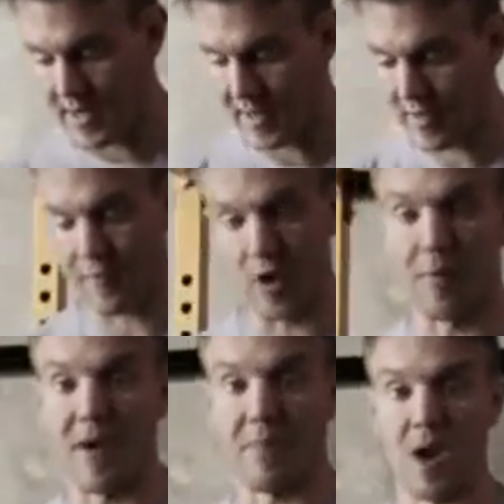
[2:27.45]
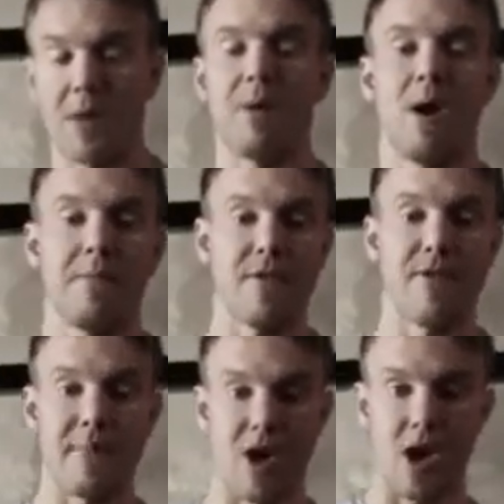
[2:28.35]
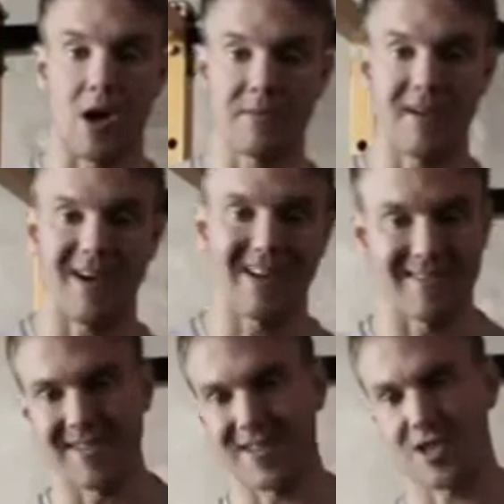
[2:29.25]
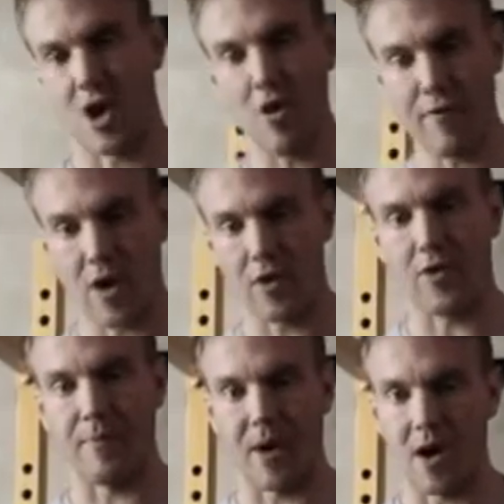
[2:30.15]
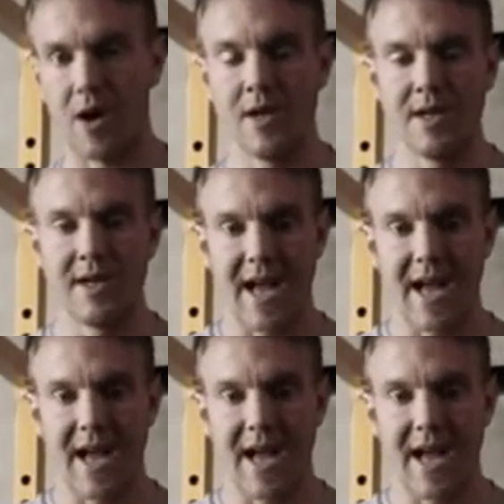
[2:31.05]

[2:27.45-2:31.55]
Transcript: Now that I've got a bit of blood pumping around my arms, I can start to overload the bar